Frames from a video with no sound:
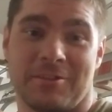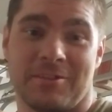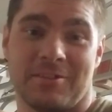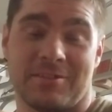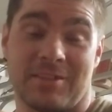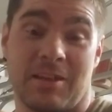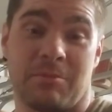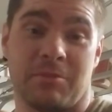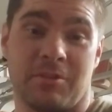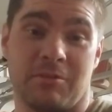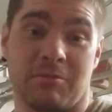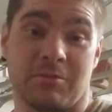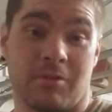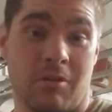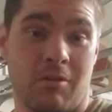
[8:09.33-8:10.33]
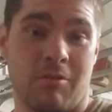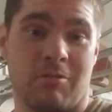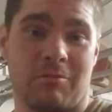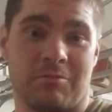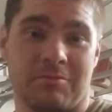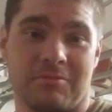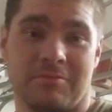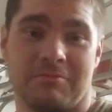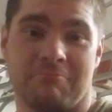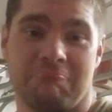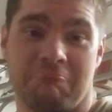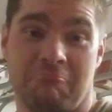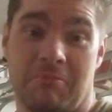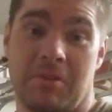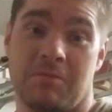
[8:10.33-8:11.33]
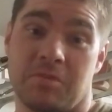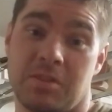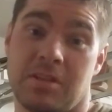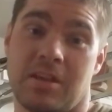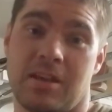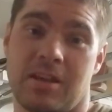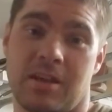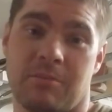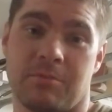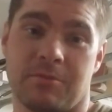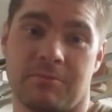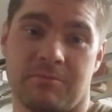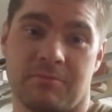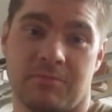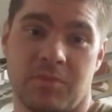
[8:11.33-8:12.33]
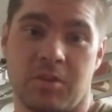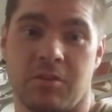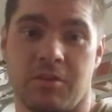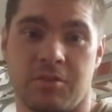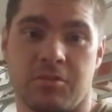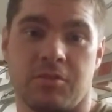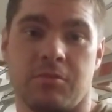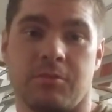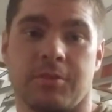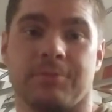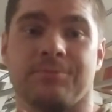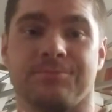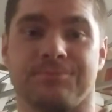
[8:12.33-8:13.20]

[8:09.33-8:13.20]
Snap-on dealer, oh, never seen that happen. Here's a new one.